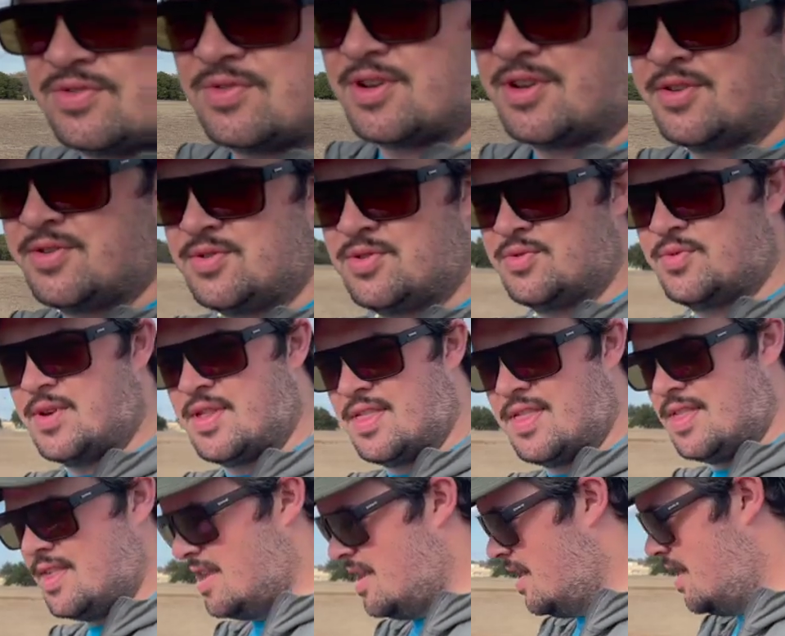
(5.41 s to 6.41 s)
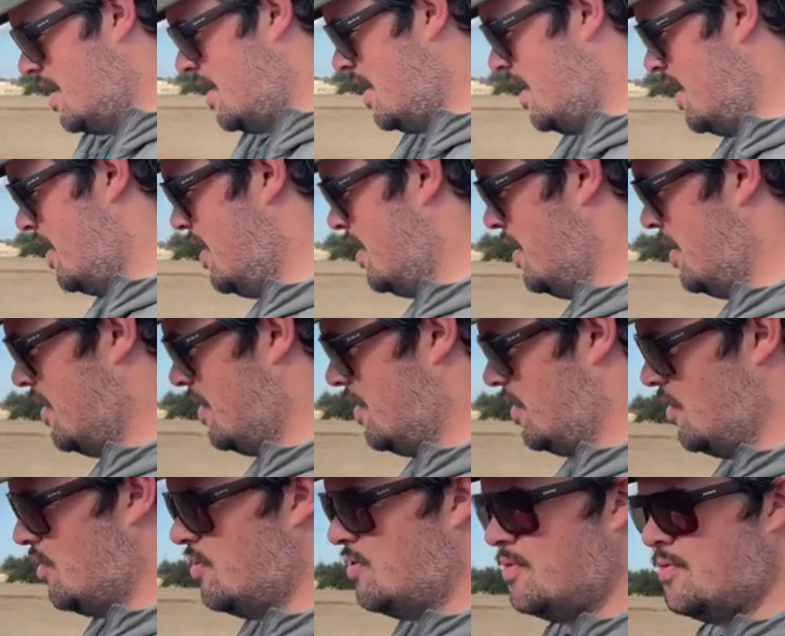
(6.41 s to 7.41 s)
throws with the
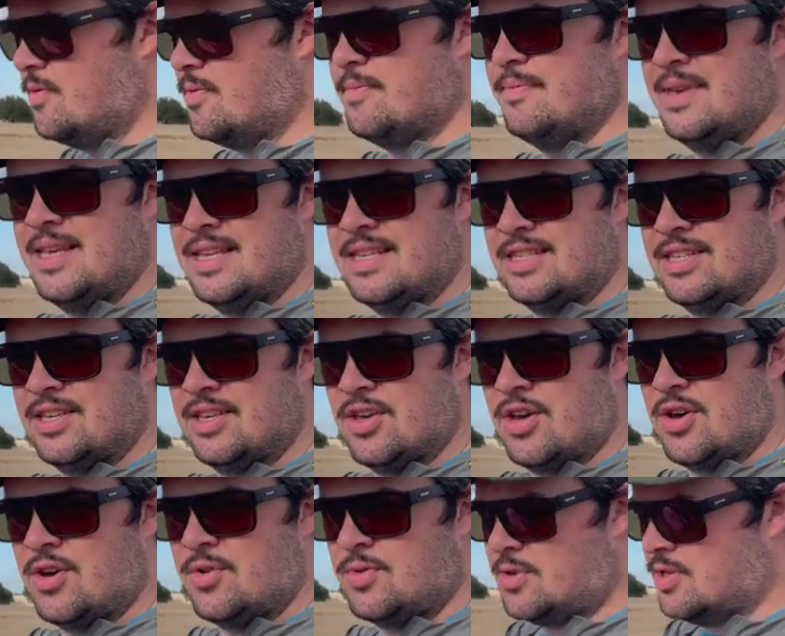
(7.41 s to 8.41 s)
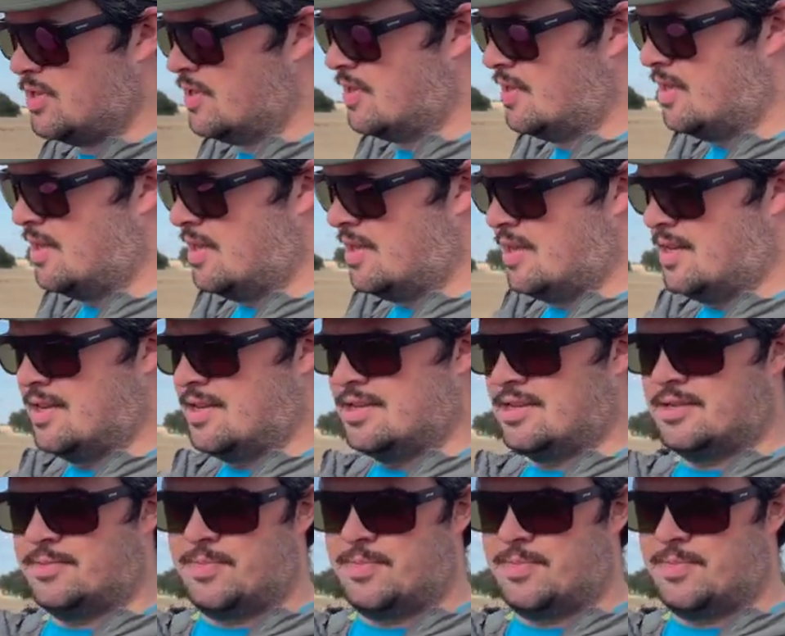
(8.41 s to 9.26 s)
new mint goat. This